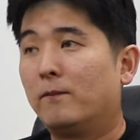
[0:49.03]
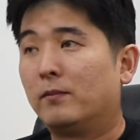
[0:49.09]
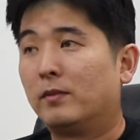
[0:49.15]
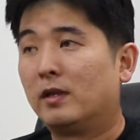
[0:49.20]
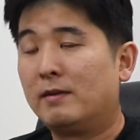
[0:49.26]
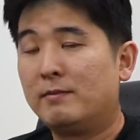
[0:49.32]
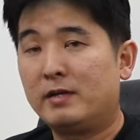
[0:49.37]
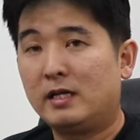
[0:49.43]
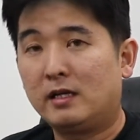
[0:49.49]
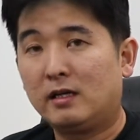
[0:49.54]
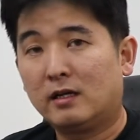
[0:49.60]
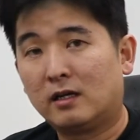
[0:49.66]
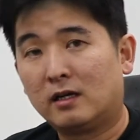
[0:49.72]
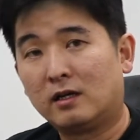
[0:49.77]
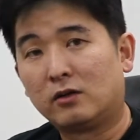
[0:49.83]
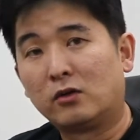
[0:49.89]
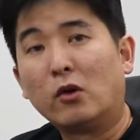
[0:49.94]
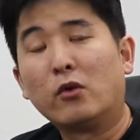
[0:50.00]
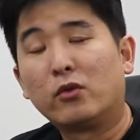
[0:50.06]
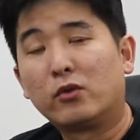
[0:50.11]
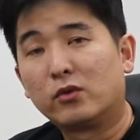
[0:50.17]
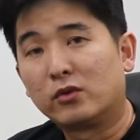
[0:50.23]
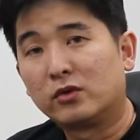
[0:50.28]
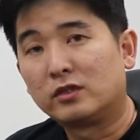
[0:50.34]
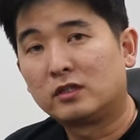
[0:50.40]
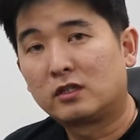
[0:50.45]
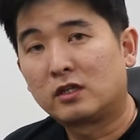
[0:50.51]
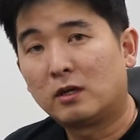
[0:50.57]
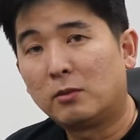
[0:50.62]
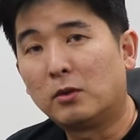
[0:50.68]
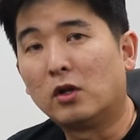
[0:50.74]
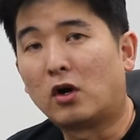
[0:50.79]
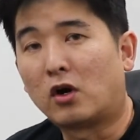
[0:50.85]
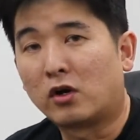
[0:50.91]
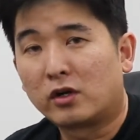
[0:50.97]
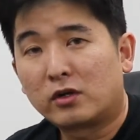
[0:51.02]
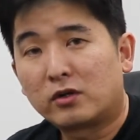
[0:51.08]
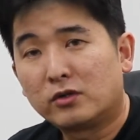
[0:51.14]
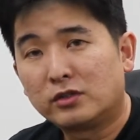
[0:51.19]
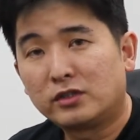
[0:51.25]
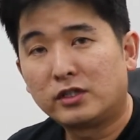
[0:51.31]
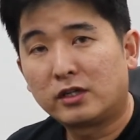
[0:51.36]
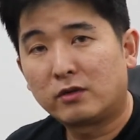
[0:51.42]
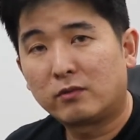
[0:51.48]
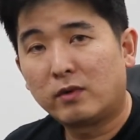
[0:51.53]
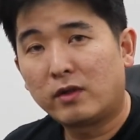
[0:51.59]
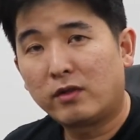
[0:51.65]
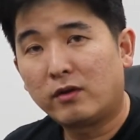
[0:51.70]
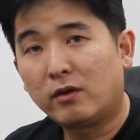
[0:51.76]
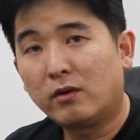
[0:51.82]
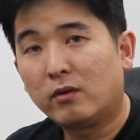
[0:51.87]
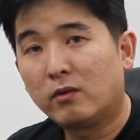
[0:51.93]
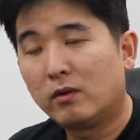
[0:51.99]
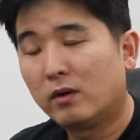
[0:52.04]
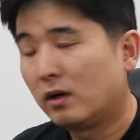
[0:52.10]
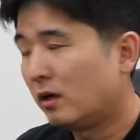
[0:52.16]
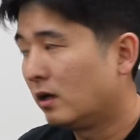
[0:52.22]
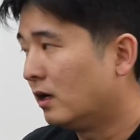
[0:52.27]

let me uh, go through a couple articles here with you.